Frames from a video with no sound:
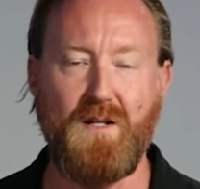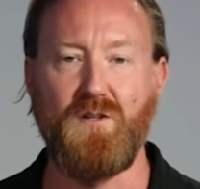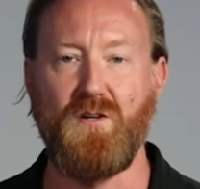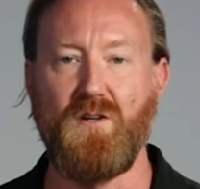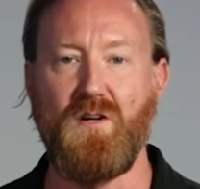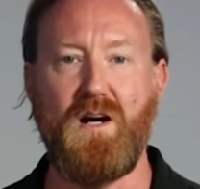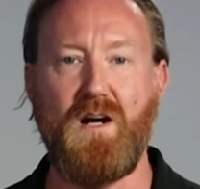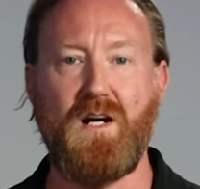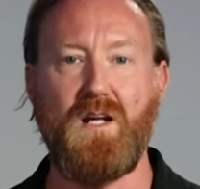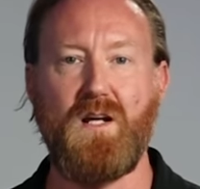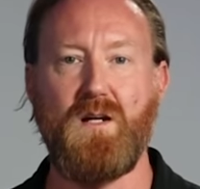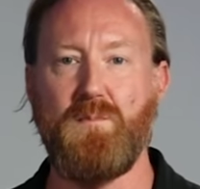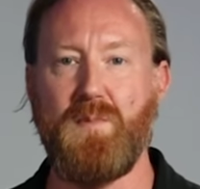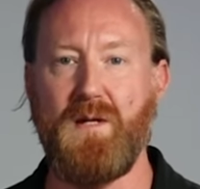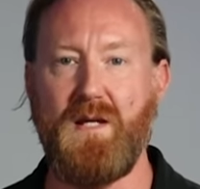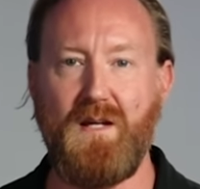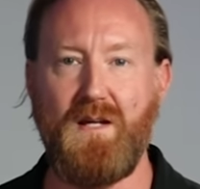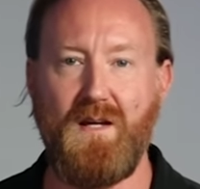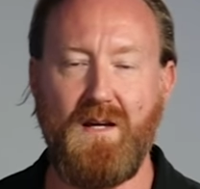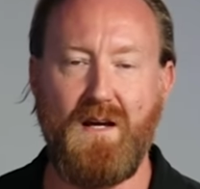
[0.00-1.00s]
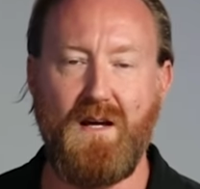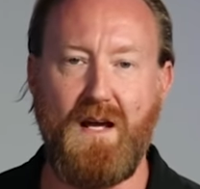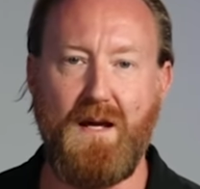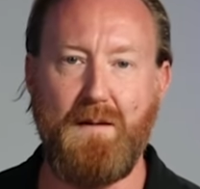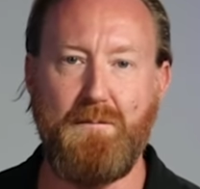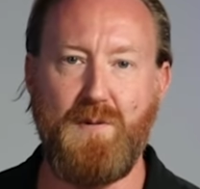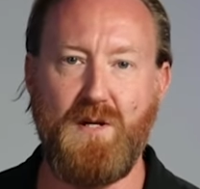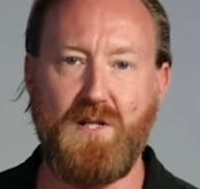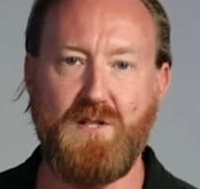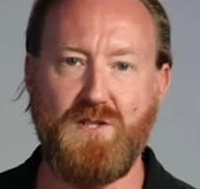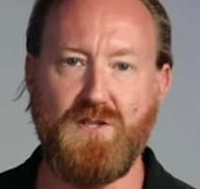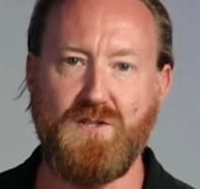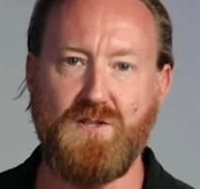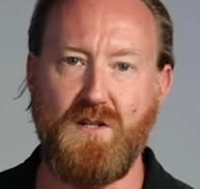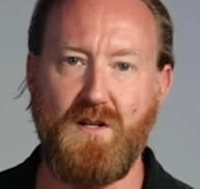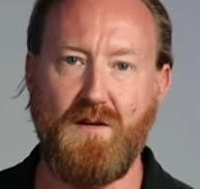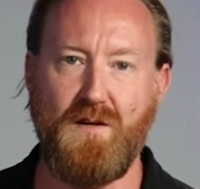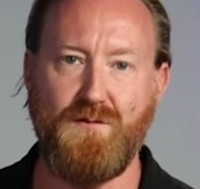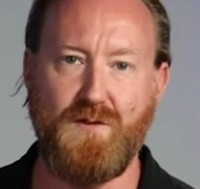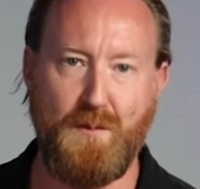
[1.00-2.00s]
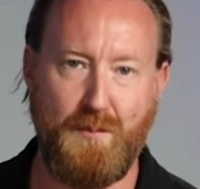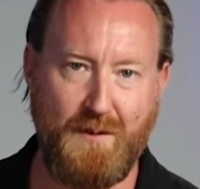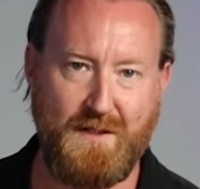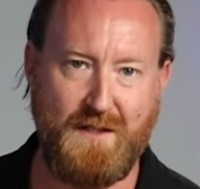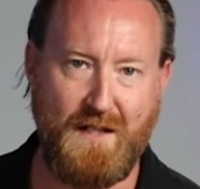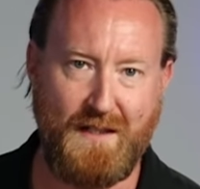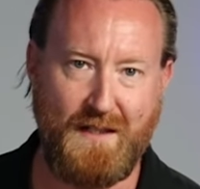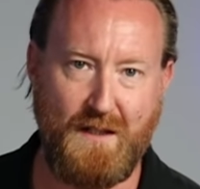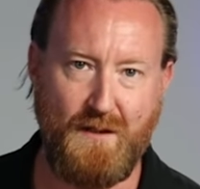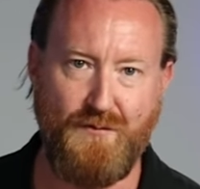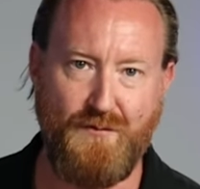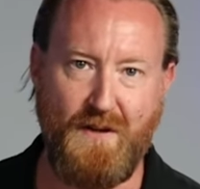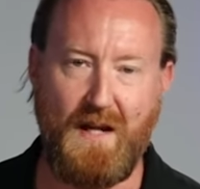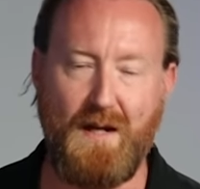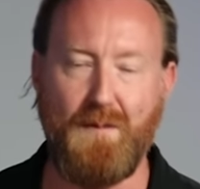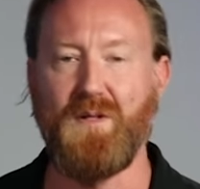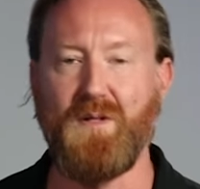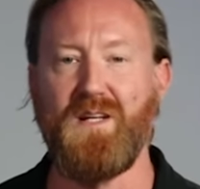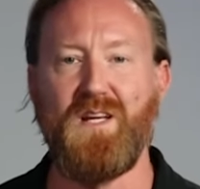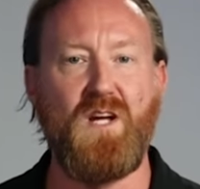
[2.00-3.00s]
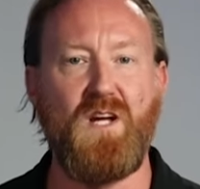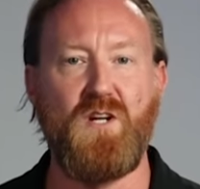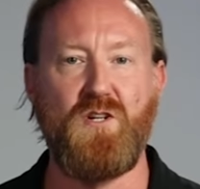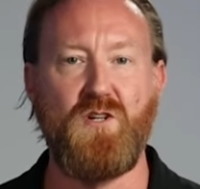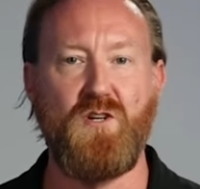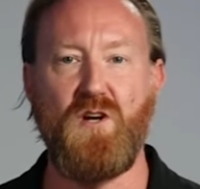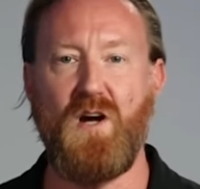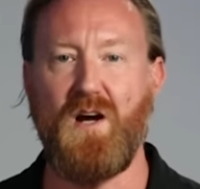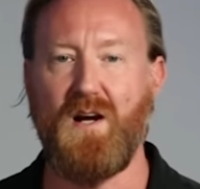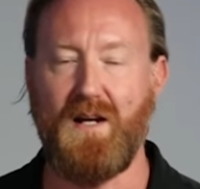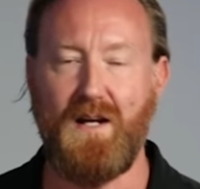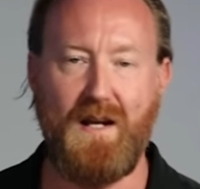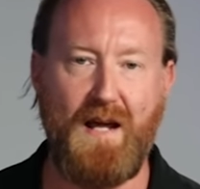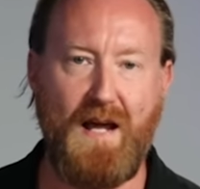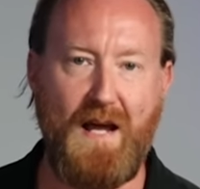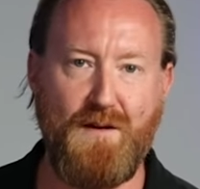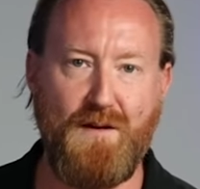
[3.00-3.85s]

you're not going to be ambitious enough to protect the family, you're not going to